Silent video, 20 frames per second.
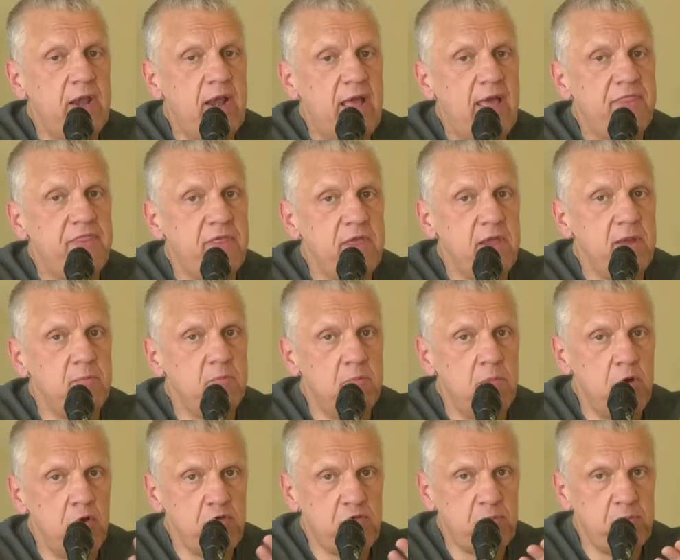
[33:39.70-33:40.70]
that I think
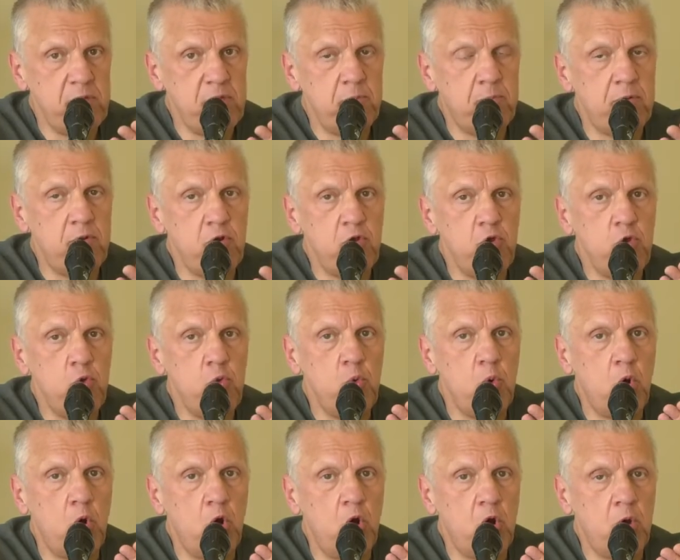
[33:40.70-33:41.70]
most people
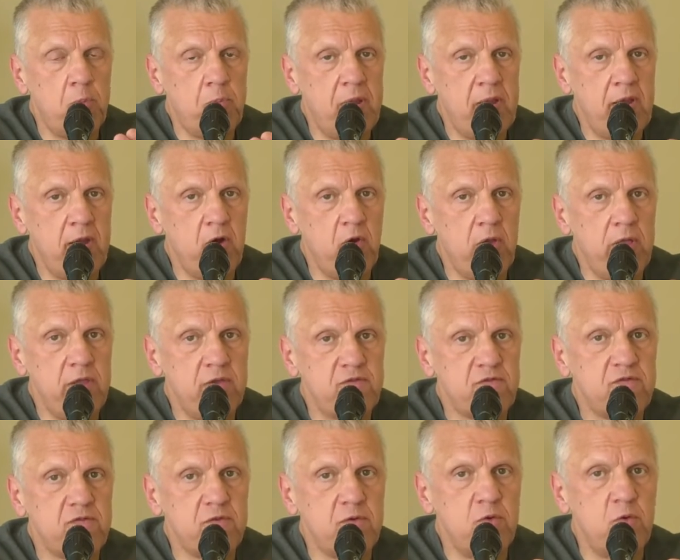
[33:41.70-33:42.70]
who are
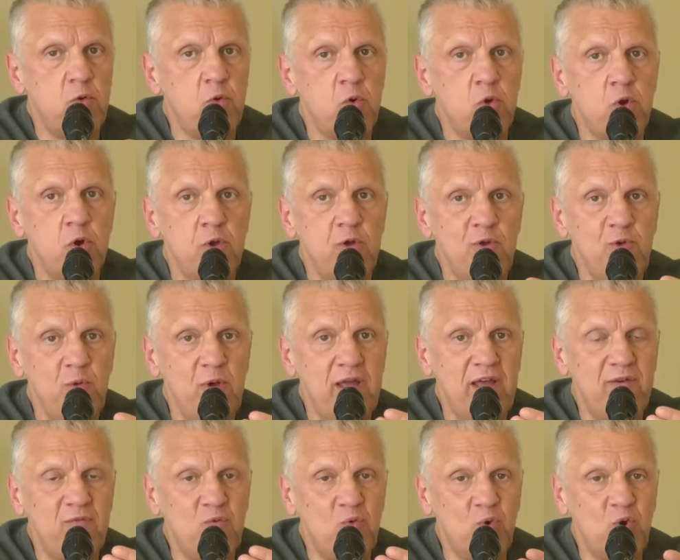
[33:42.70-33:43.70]
parents or who mm-hmm.
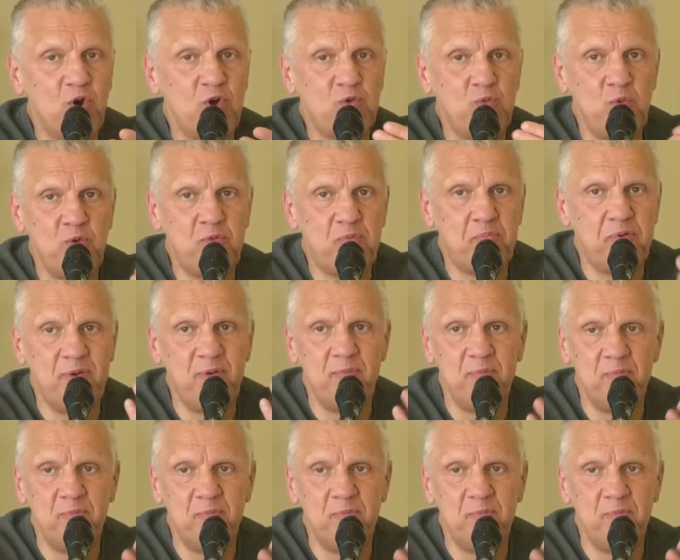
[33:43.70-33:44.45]
have worked with